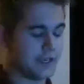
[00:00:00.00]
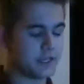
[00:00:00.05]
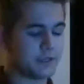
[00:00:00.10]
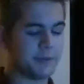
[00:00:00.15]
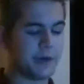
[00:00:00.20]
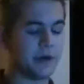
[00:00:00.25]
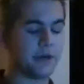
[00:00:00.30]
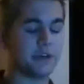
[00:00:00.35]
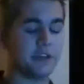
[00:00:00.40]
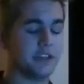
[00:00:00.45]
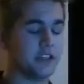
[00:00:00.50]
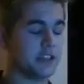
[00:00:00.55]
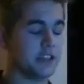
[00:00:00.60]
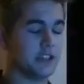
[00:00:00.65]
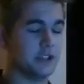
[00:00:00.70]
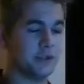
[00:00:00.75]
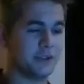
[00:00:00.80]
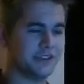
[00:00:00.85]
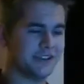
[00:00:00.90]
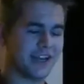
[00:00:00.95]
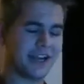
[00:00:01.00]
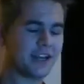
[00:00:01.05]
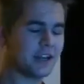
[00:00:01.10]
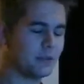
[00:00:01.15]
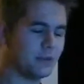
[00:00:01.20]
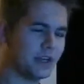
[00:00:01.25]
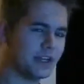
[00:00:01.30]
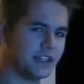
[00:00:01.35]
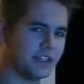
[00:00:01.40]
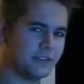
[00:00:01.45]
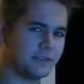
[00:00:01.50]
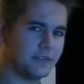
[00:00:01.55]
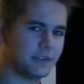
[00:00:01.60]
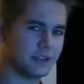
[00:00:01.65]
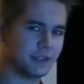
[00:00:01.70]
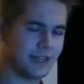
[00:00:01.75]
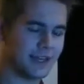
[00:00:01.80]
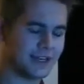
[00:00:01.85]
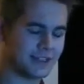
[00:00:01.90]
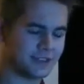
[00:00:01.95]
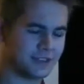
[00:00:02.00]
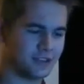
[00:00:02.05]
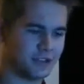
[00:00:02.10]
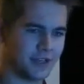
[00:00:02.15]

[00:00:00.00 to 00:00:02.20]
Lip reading: take them out and you're going to do exactly what I did for the last